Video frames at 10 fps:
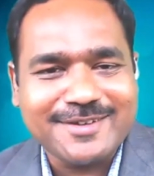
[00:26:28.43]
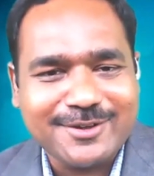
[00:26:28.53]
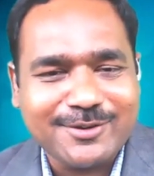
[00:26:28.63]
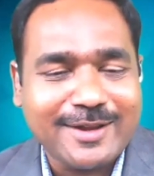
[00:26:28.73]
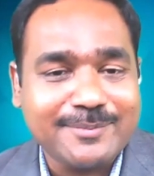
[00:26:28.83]
You
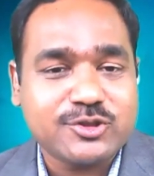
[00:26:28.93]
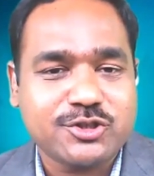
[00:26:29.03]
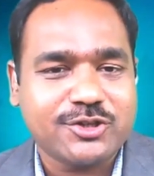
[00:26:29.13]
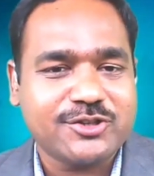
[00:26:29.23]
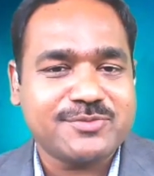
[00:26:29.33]
know, I'm
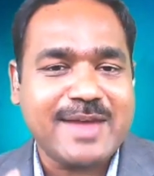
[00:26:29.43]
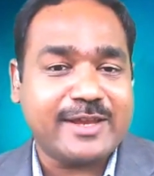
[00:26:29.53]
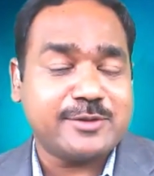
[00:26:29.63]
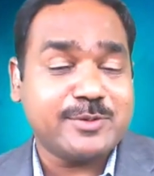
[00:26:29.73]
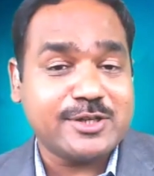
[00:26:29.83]
sure this
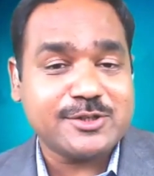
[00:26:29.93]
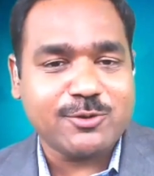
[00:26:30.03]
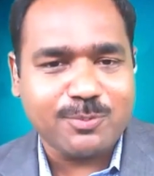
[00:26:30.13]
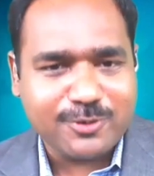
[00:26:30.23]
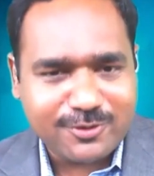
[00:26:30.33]
management is
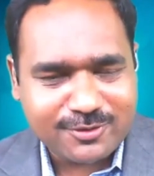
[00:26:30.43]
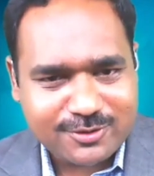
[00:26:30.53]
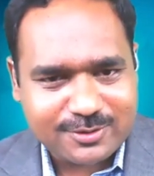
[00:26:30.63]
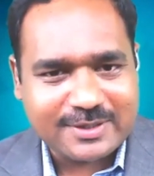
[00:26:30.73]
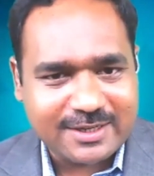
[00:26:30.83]
open
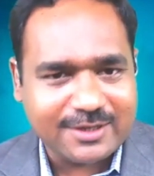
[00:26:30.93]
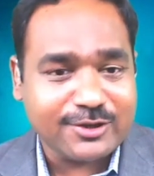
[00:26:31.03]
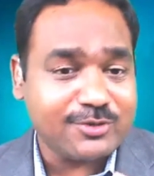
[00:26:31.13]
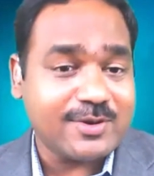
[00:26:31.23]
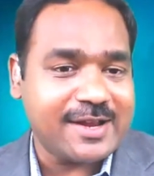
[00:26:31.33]
to hear
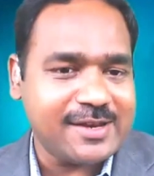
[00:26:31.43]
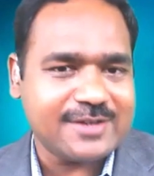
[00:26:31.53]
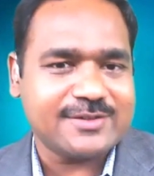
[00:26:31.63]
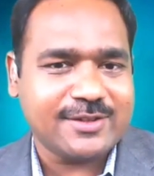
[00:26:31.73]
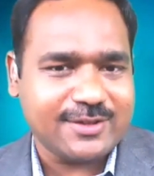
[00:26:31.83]
new
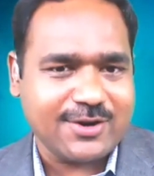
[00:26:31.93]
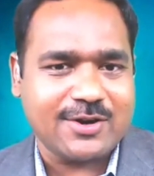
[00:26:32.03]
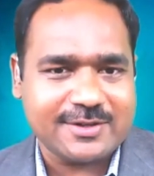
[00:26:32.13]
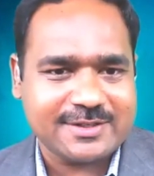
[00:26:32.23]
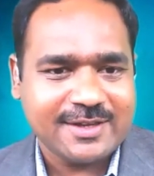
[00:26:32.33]
ideas and
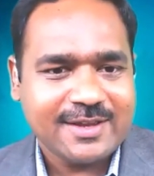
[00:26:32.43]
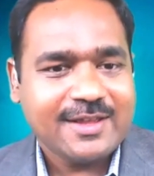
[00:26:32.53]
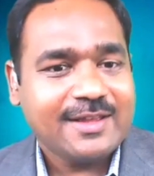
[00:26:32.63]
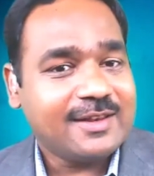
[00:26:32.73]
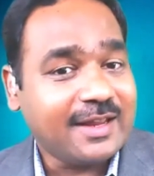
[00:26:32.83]
thoughts.
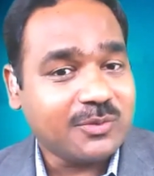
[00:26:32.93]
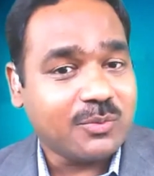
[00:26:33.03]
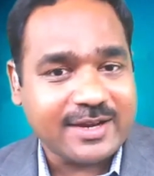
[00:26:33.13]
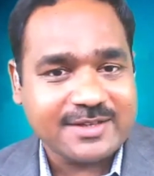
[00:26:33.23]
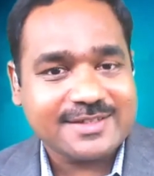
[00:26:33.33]

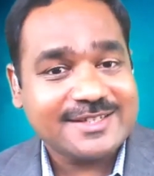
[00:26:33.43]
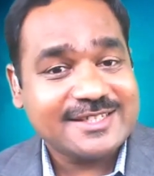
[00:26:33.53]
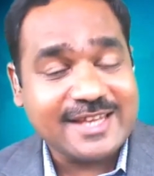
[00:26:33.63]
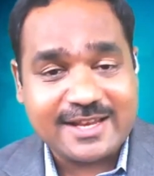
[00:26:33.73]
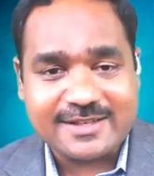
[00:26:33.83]
Likewise,
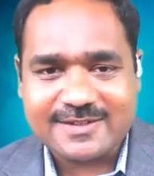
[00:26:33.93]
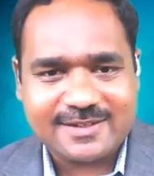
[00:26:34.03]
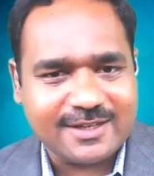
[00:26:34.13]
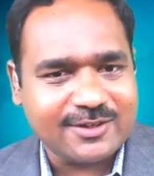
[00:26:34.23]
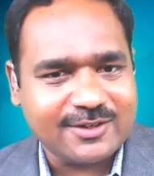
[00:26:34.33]
sales,
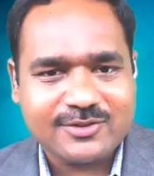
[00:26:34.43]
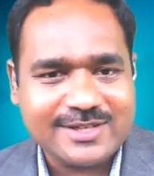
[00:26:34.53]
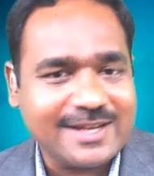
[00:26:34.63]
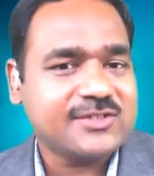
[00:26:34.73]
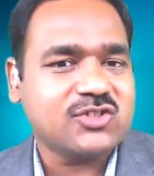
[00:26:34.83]
you know,
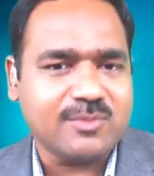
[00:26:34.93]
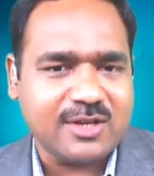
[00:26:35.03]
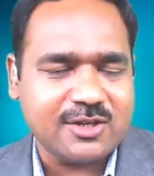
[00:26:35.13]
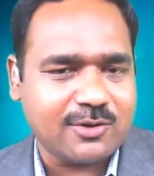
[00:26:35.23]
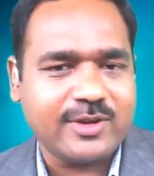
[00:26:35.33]
sales team,
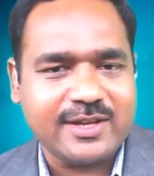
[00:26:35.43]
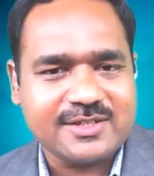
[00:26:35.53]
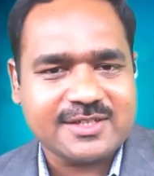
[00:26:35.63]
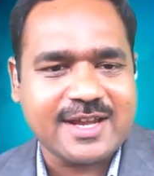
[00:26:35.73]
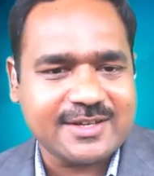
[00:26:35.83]
including
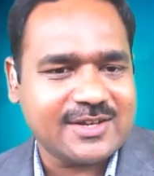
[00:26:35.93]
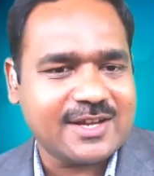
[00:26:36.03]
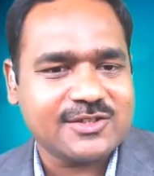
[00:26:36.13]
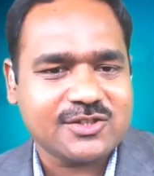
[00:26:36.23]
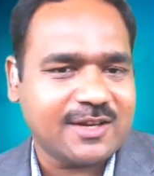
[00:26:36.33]
inside
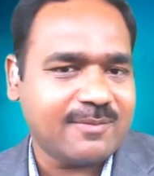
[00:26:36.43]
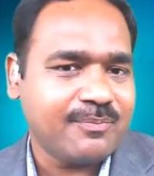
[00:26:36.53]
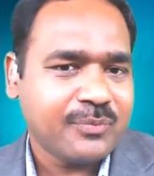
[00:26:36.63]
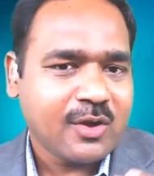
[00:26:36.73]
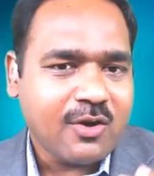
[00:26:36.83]
sales team,
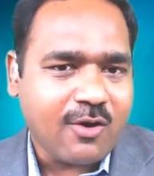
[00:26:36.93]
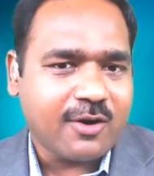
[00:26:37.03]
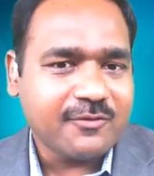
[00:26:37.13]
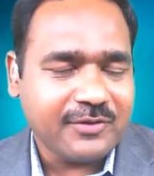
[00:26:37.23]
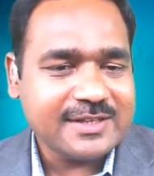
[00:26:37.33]

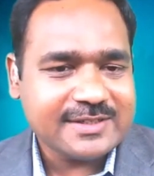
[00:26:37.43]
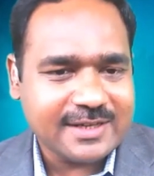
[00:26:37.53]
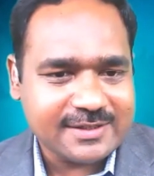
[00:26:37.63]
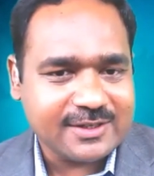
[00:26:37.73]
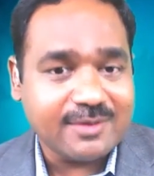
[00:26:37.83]
on-field
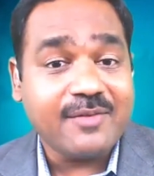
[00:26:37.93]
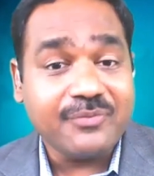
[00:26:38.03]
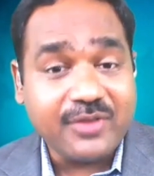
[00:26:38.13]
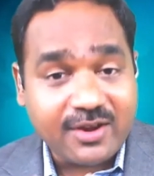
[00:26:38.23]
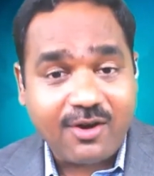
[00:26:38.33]
sales team,
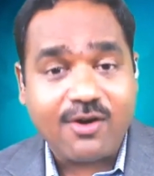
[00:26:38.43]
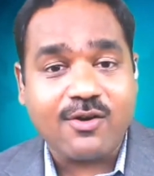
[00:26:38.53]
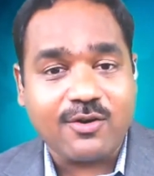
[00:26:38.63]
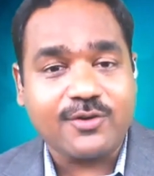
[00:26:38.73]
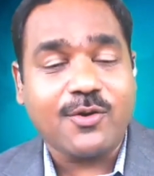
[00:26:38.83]
they
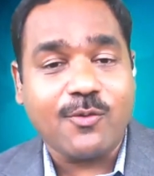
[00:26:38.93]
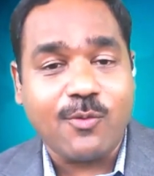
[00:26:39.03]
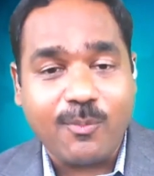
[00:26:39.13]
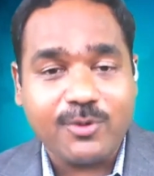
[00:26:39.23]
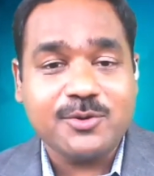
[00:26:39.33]
are
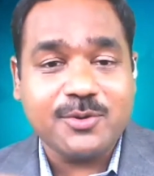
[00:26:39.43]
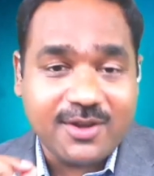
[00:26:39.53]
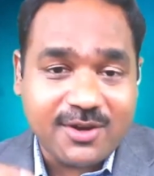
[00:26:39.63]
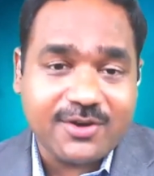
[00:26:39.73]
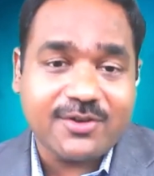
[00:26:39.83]
open to
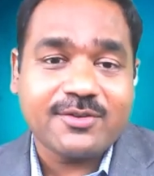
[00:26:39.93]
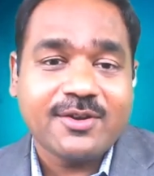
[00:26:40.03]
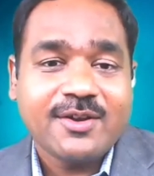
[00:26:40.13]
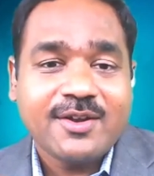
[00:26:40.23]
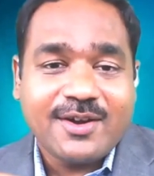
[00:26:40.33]
hear
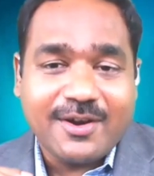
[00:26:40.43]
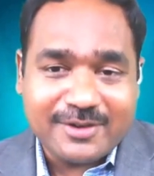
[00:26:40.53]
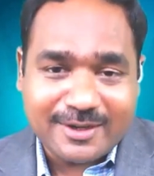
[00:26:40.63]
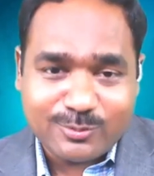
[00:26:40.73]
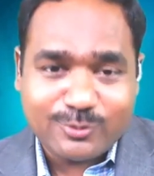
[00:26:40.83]
our
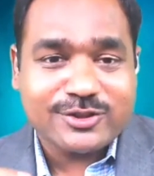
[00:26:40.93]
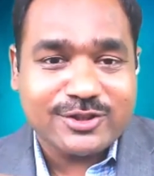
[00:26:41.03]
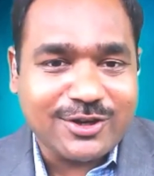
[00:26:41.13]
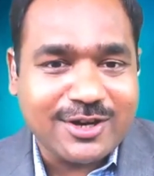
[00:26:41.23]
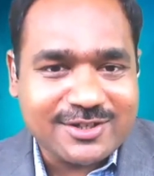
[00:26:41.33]
inputs and
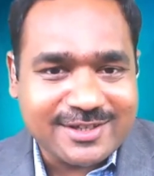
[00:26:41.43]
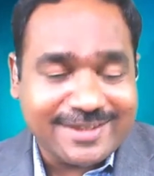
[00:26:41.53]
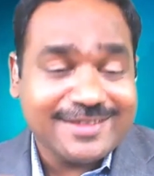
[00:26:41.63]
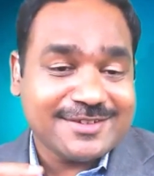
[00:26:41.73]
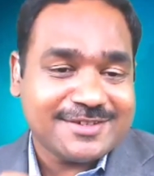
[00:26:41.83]
thoughts. I
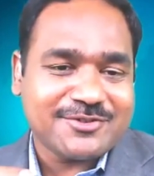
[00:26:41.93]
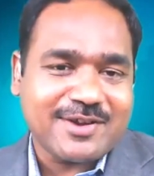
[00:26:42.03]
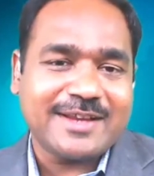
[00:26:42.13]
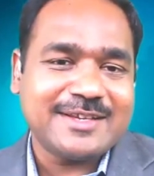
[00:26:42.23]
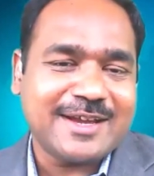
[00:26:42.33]
think this is the
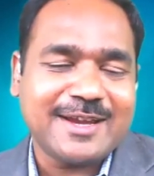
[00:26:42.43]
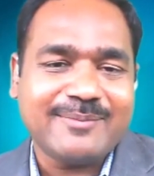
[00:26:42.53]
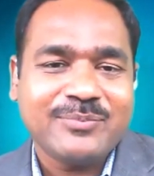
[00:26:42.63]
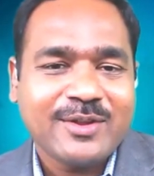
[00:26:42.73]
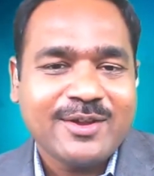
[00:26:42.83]
right
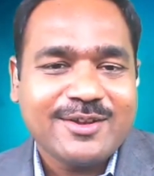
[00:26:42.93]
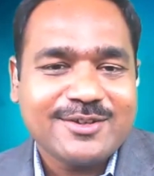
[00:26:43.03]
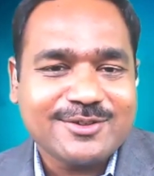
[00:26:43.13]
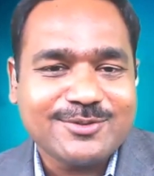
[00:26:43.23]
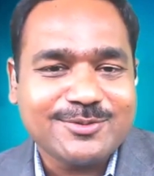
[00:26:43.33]
time
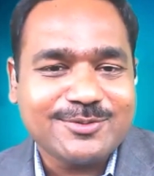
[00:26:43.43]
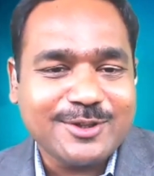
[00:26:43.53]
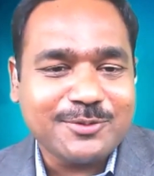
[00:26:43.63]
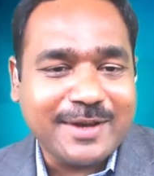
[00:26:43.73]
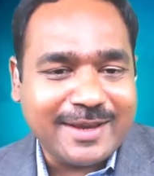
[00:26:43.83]
to, you
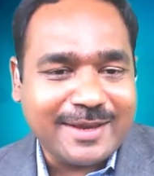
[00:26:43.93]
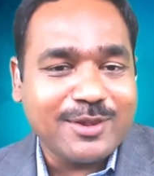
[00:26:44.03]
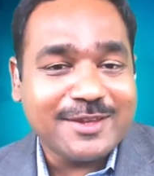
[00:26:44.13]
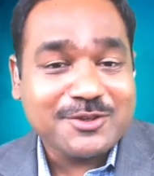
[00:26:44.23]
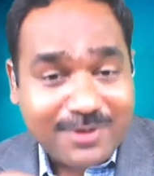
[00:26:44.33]
know, enable
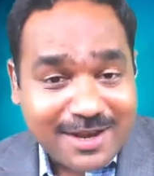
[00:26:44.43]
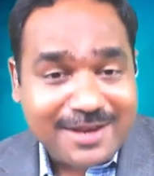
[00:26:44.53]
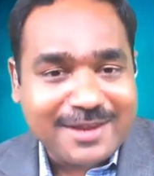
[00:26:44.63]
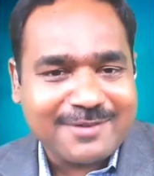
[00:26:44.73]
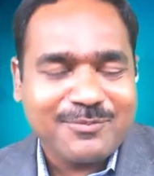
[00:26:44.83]
the
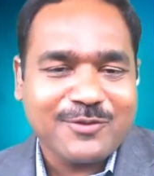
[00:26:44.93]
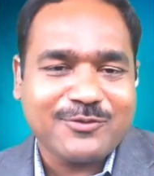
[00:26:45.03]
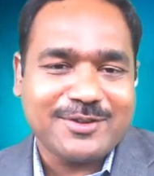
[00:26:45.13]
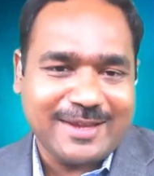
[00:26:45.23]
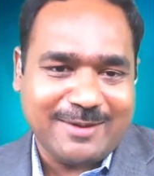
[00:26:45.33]
training
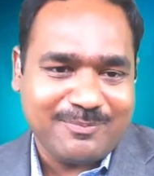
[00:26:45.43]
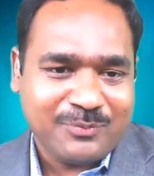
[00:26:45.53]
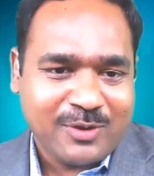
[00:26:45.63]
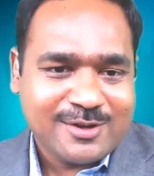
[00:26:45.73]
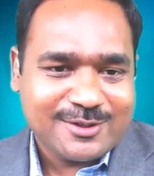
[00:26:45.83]
for them.
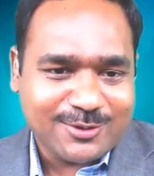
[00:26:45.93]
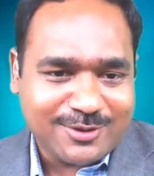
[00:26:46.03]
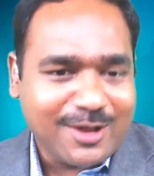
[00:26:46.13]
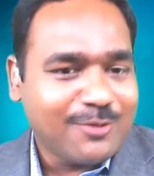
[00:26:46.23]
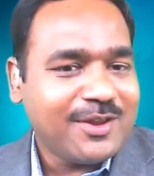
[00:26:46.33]
So
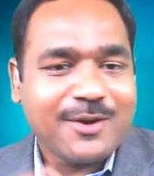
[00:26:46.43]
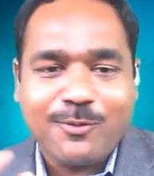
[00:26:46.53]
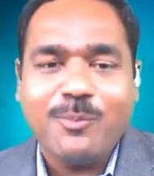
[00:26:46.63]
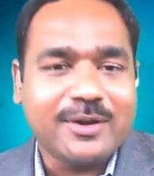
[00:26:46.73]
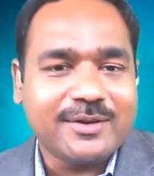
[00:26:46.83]
now they are
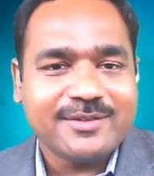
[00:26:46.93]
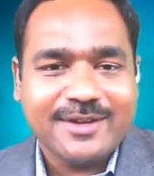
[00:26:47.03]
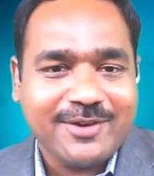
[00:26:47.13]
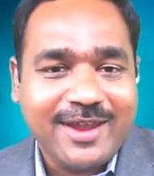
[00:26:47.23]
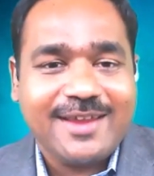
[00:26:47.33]
open, you
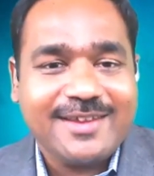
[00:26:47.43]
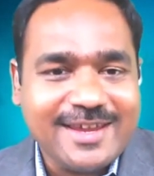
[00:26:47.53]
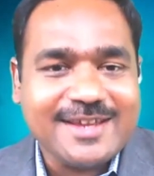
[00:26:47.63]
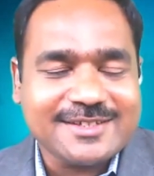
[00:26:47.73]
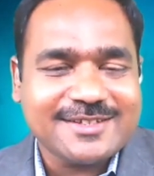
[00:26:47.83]
know, hey,
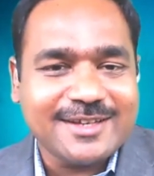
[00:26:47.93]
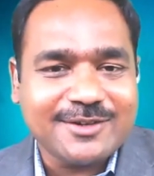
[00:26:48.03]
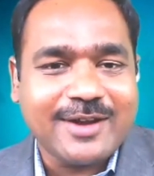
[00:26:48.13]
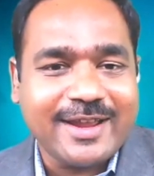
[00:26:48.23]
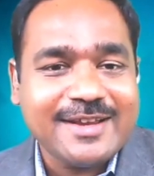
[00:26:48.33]
yes, you
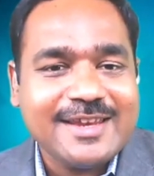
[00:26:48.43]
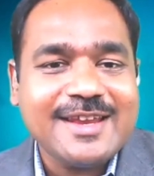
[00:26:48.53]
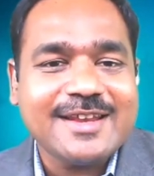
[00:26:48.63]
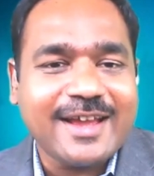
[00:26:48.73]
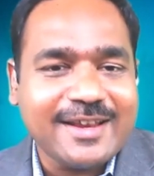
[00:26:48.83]
know, I
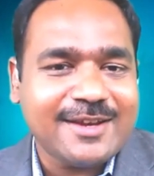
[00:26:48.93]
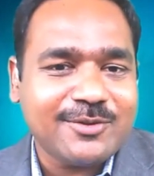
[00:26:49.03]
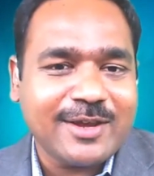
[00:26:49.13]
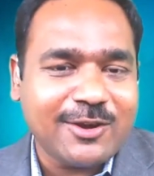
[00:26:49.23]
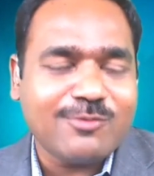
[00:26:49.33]
need
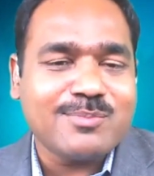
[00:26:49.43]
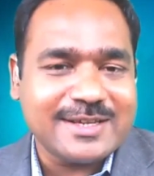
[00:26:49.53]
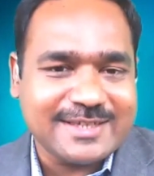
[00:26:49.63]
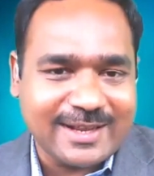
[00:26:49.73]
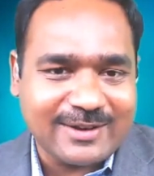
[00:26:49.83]
to equip
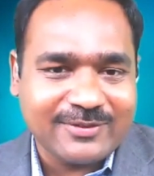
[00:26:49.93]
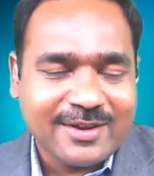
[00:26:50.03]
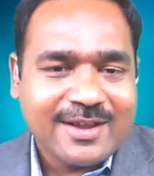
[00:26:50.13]
myself.